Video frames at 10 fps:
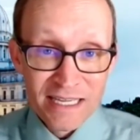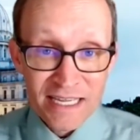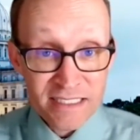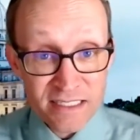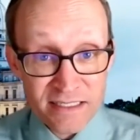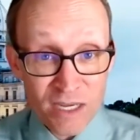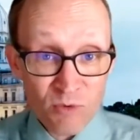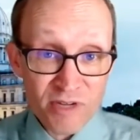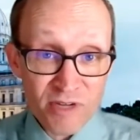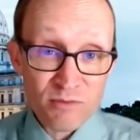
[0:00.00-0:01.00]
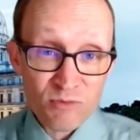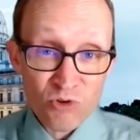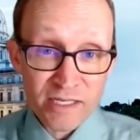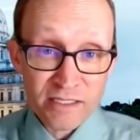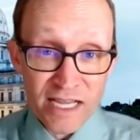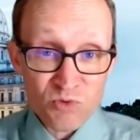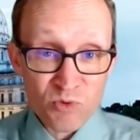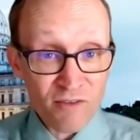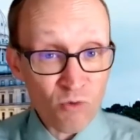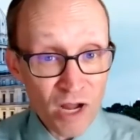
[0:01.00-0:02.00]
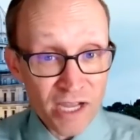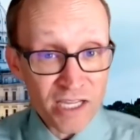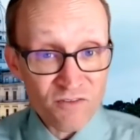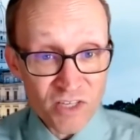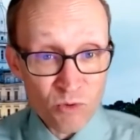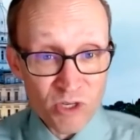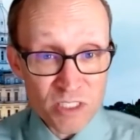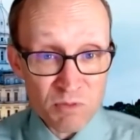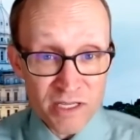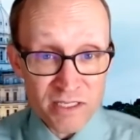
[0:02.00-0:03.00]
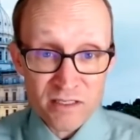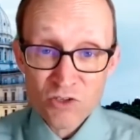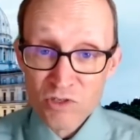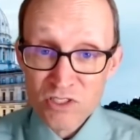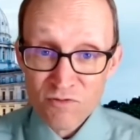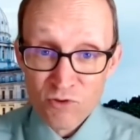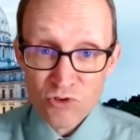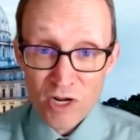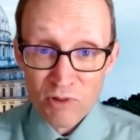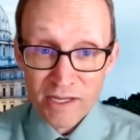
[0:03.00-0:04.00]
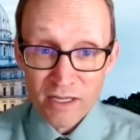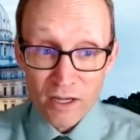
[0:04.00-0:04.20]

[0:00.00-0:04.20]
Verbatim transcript: And today we've got some great guests. We have Ryan Fewins Bliss and Christopher Tremblay,